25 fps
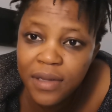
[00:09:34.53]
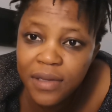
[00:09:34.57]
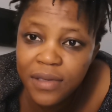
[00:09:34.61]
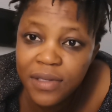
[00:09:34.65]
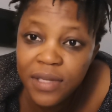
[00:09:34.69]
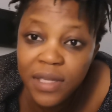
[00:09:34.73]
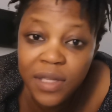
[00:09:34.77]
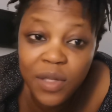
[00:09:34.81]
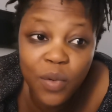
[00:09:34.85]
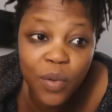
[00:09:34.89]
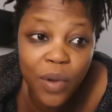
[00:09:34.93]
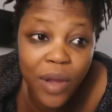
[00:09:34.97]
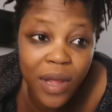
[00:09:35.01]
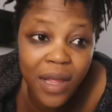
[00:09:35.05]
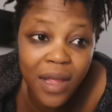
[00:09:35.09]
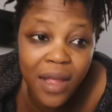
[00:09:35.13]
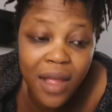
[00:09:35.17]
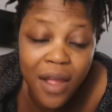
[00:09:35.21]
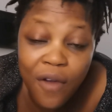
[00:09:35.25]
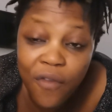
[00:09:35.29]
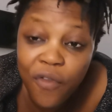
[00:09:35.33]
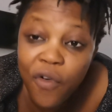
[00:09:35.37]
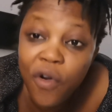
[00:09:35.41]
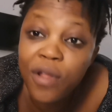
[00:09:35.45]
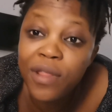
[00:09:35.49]
See the
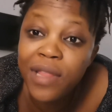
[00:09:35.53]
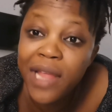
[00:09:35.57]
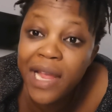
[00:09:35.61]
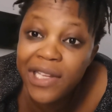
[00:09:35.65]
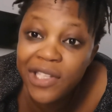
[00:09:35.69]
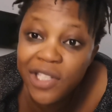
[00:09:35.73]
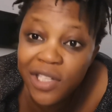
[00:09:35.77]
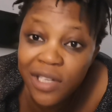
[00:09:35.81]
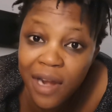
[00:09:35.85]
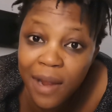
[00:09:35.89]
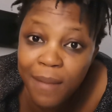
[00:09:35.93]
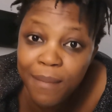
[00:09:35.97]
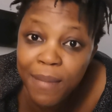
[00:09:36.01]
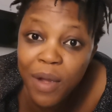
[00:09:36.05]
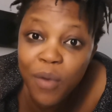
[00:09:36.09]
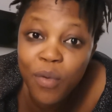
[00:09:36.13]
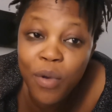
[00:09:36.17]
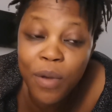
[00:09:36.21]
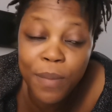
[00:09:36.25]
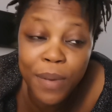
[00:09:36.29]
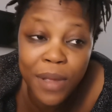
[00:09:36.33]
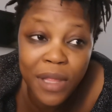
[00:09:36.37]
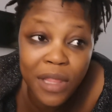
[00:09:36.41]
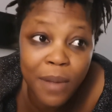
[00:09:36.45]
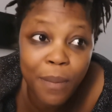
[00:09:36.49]
way, for Nigeria, may
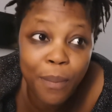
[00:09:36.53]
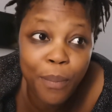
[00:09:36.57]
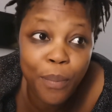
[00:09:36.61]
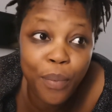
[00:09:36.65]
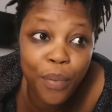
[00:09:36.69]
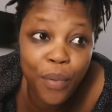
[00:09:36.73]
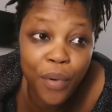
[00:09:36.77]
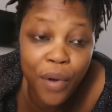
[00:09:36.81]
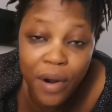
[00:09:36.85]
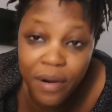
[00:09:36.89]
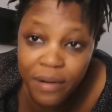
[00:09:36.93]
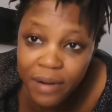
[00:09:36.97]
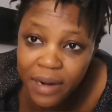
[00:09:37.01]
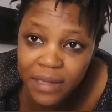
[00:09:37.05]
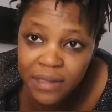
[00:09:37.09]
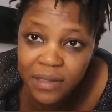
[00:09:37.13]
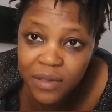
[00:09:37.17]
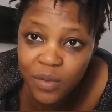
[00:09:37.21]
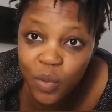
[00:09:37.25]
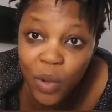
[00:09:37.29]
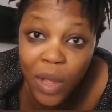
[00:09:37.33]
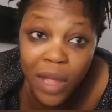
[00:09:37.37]
we be the poorest.